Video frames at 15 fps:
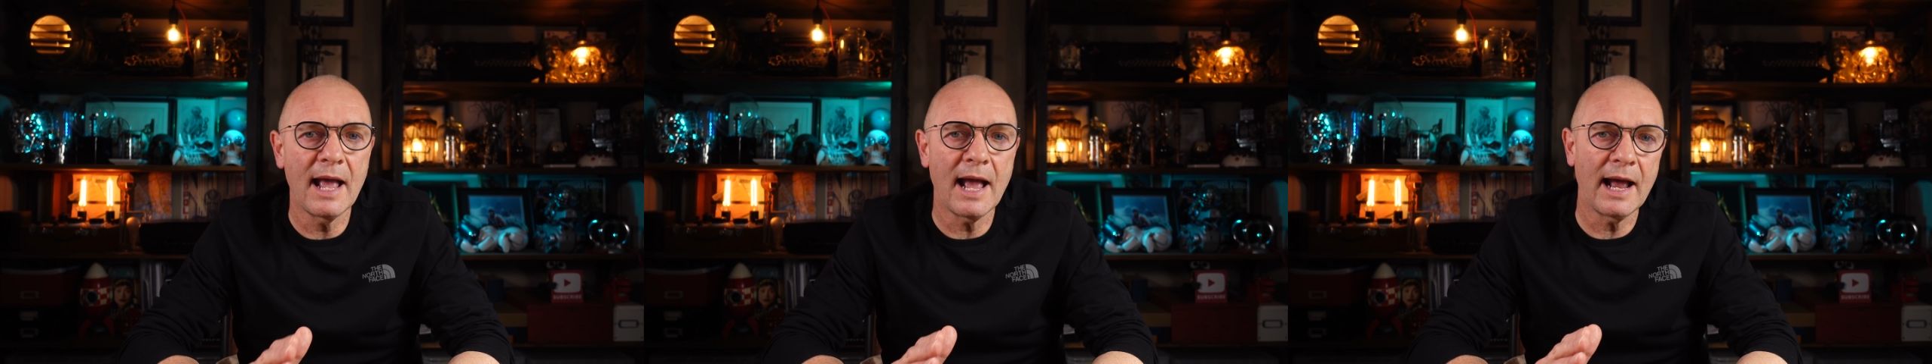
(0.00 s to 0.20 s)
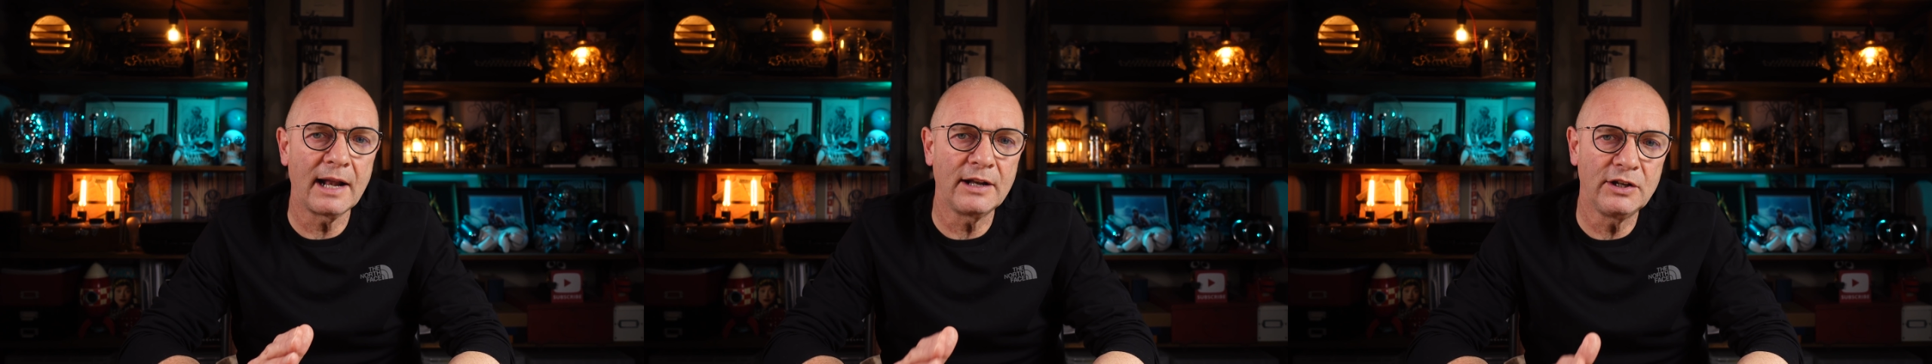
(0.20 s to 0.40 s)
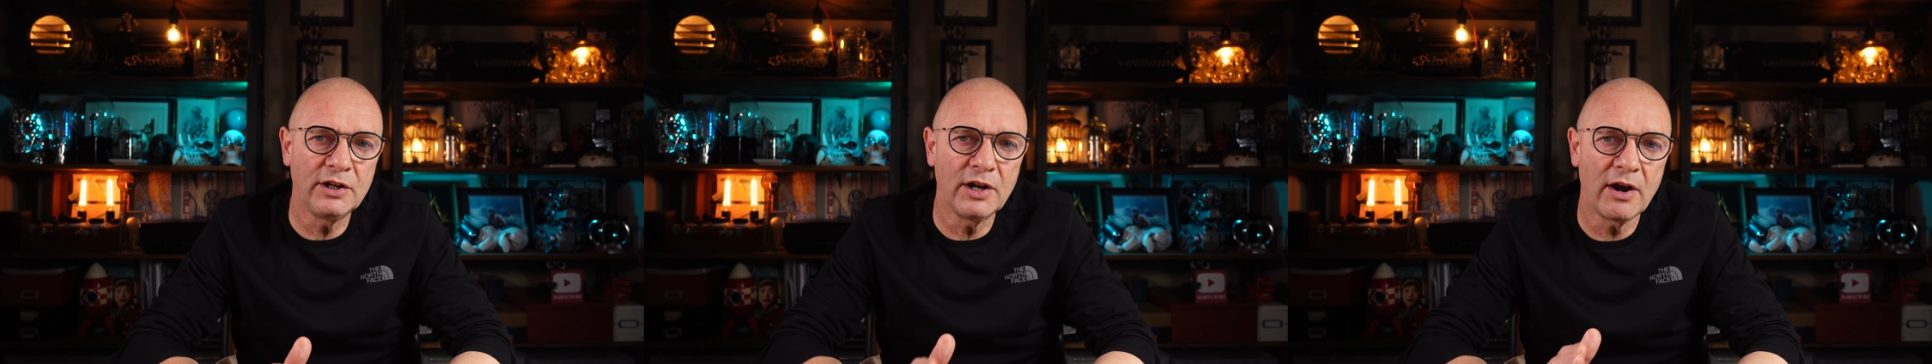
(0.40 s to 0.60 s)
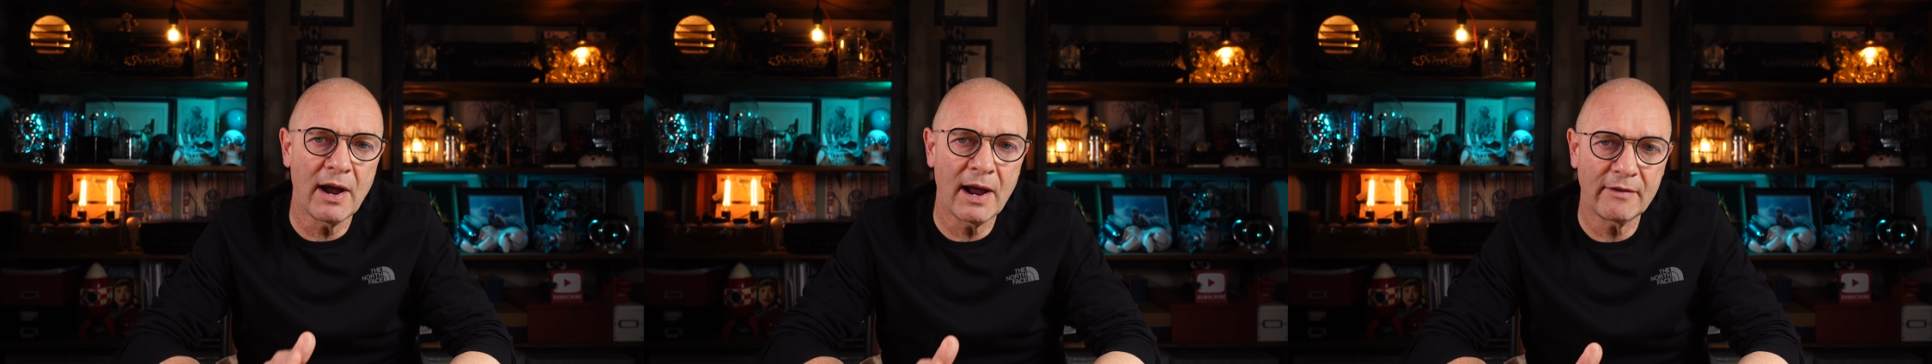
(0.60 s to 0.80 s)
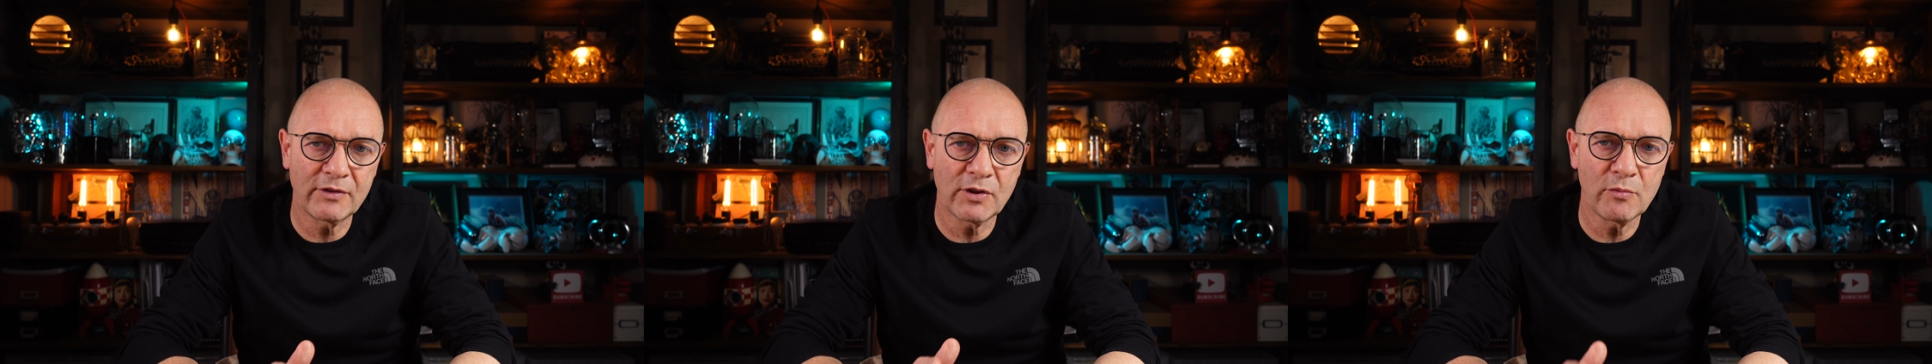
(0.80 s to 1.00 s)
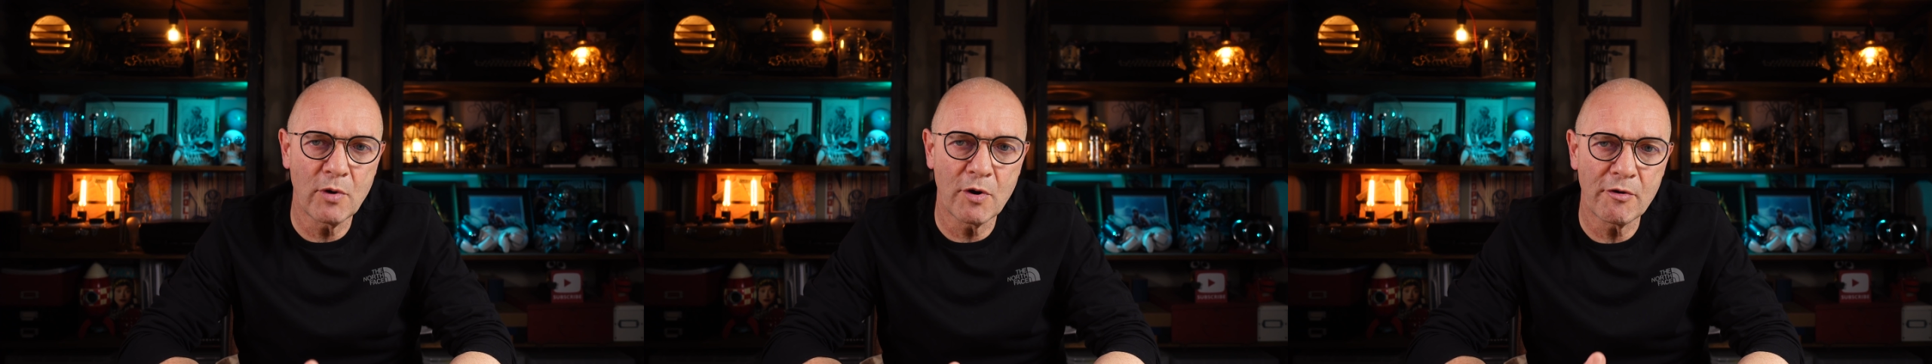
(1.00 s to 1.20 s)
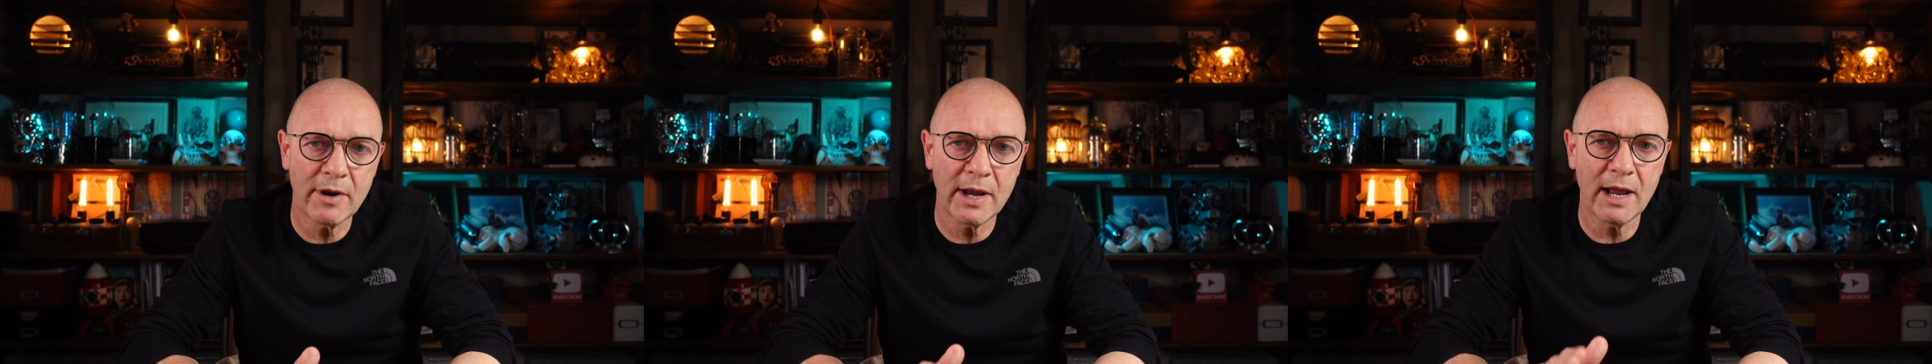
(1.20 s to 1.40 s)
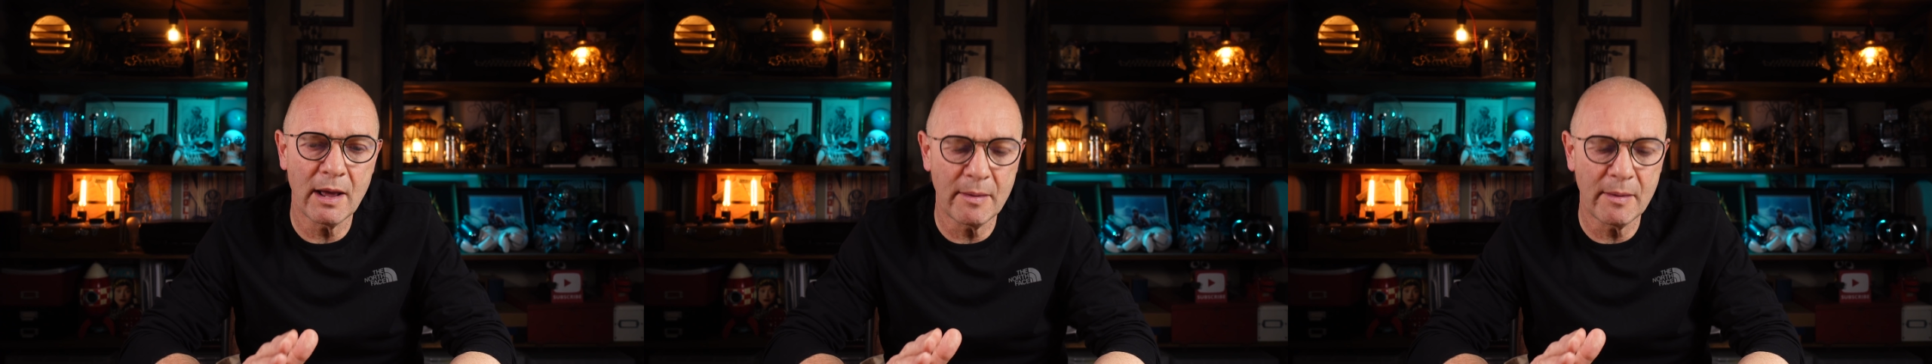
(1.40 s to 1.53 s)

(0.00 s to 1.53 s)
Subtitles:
and you don't have to worry